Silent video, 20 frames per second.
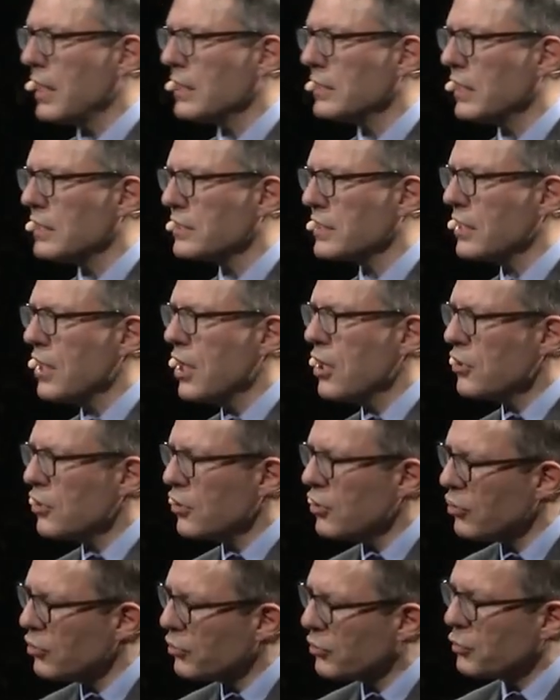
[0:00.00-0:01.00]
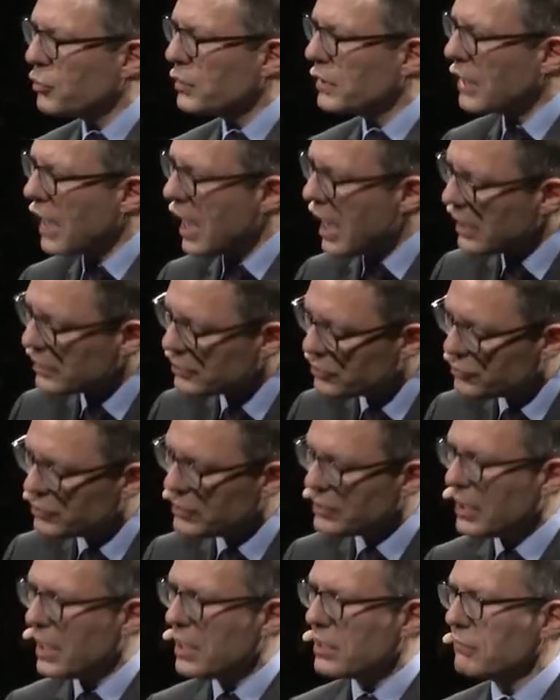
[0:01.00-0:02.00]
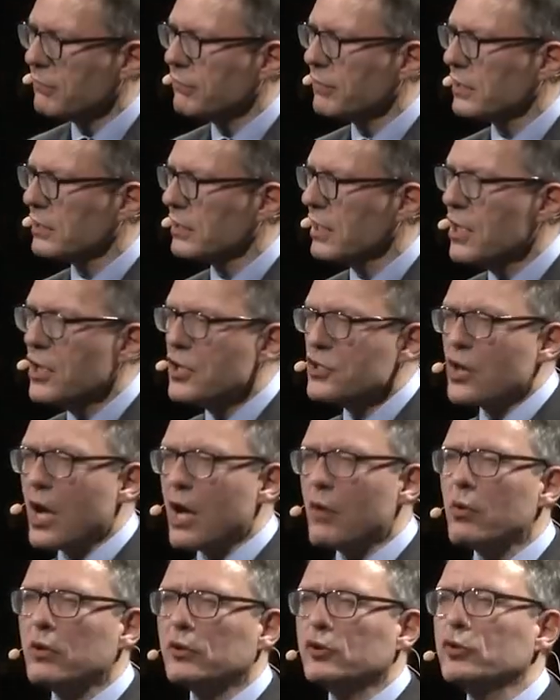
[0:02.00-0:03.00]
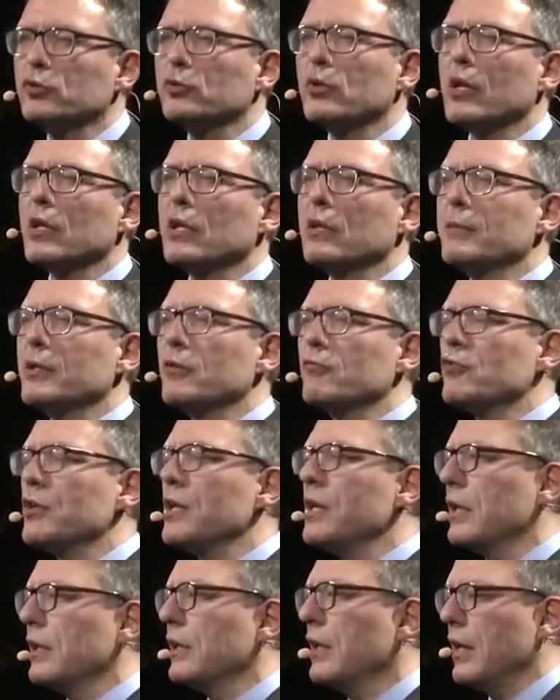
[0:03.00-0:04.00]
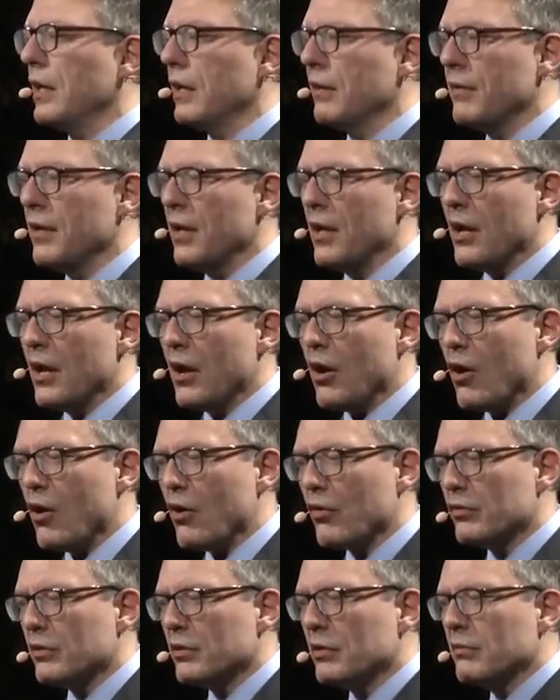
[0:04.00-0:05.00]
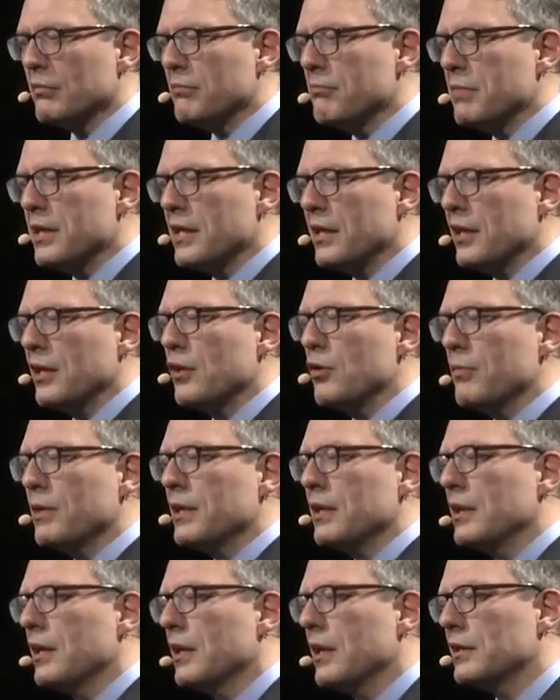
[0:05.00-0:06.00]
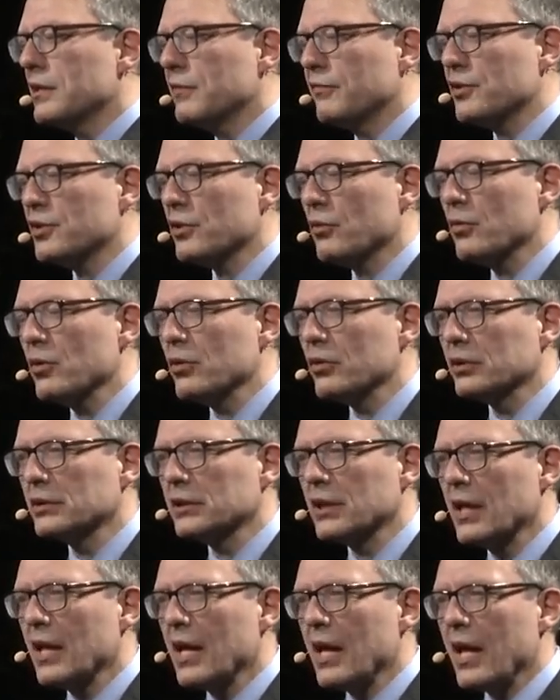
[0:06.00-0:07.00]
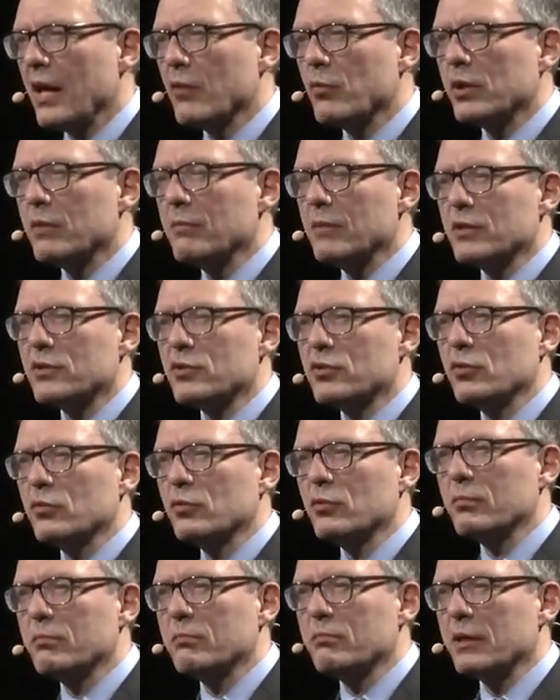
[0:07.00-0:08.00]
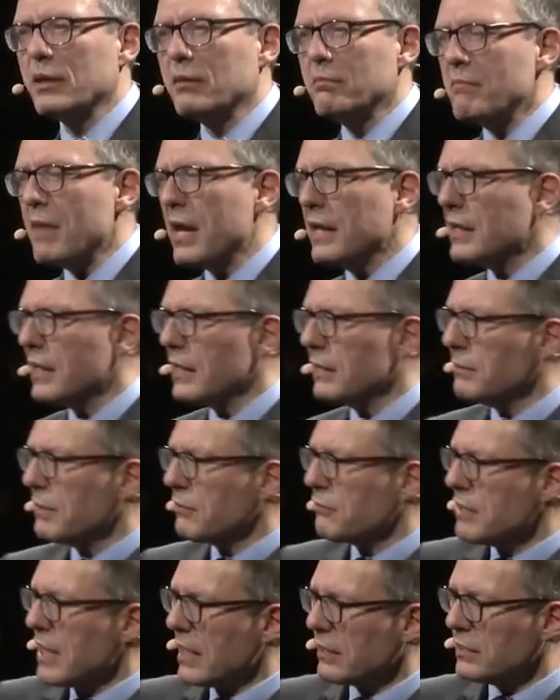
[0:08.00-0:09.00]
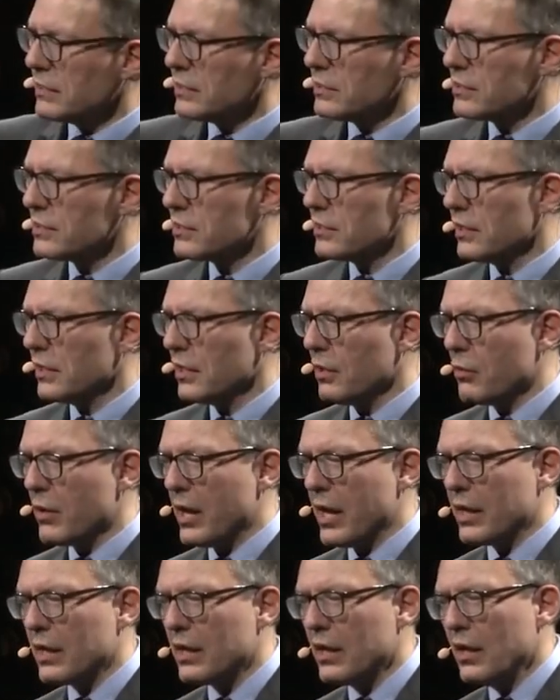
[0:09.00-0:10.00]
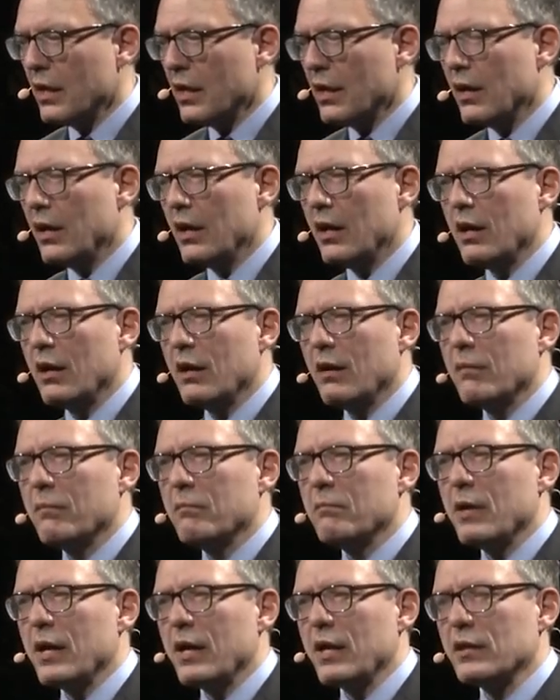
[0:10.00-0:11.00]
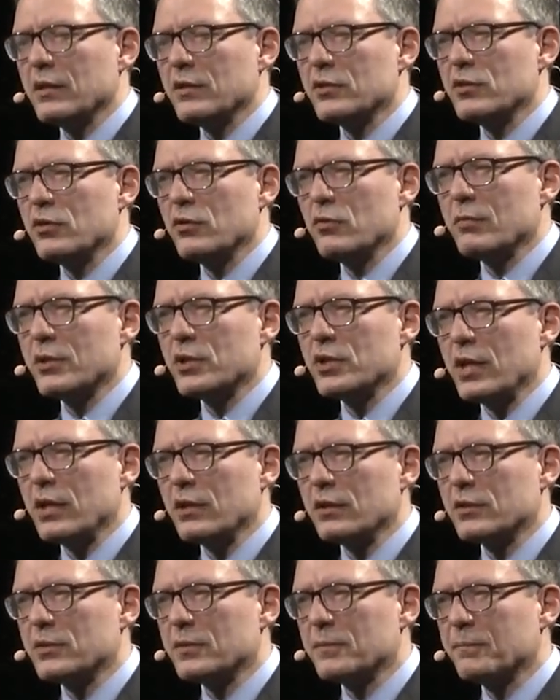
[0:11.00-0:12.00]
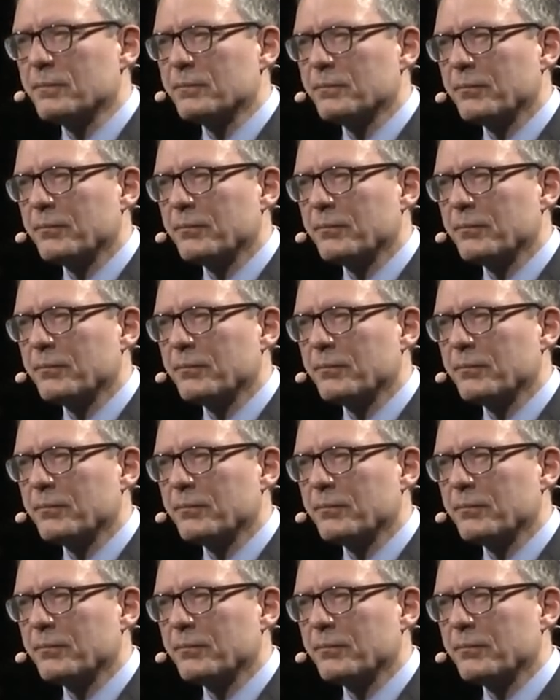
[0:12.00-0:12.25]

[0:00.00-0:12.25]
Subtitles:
ideas that, no, look, we can't drill any further. So I want to do a little bit of drilling here on being human in an artificial world and what it means to be made a little bit redundant, in a way, by these new machines.